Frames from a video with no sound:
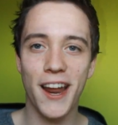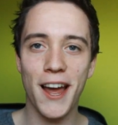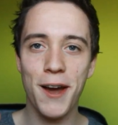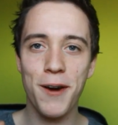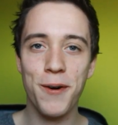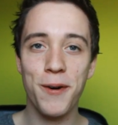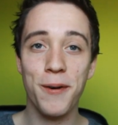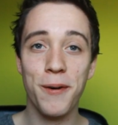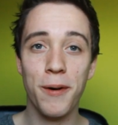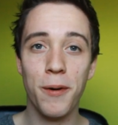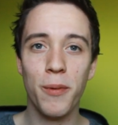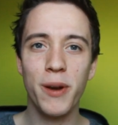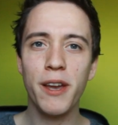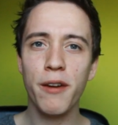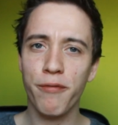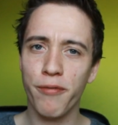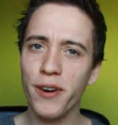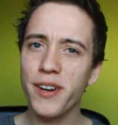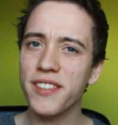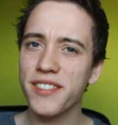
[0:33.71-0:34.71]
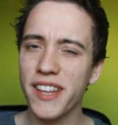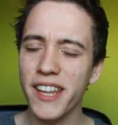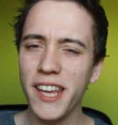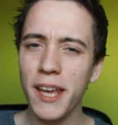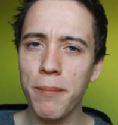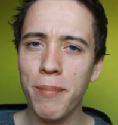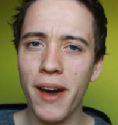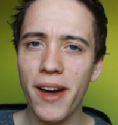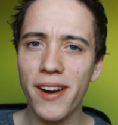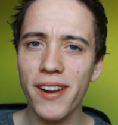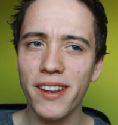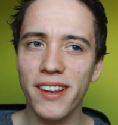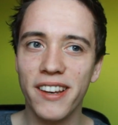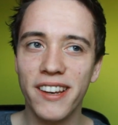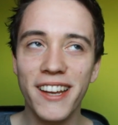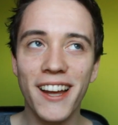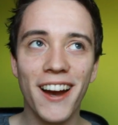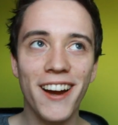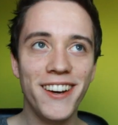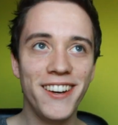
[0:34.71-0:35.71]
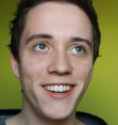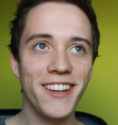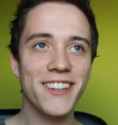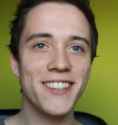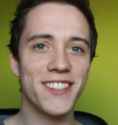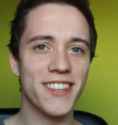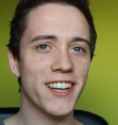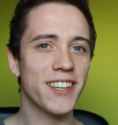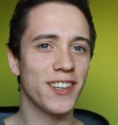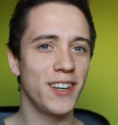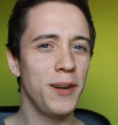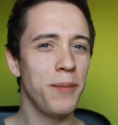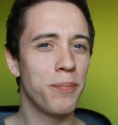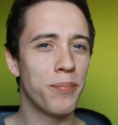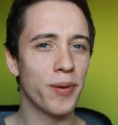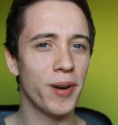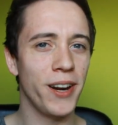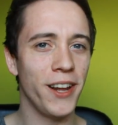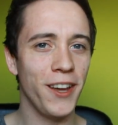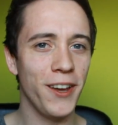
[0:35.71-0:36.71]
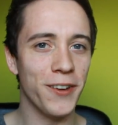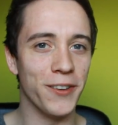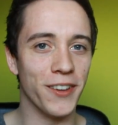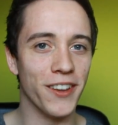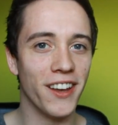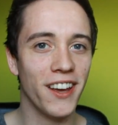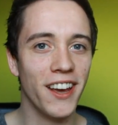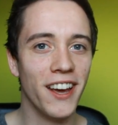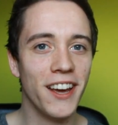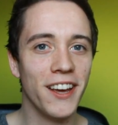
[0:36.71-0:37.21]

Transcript: Now, when you first think about it, the idea is actually pretty good.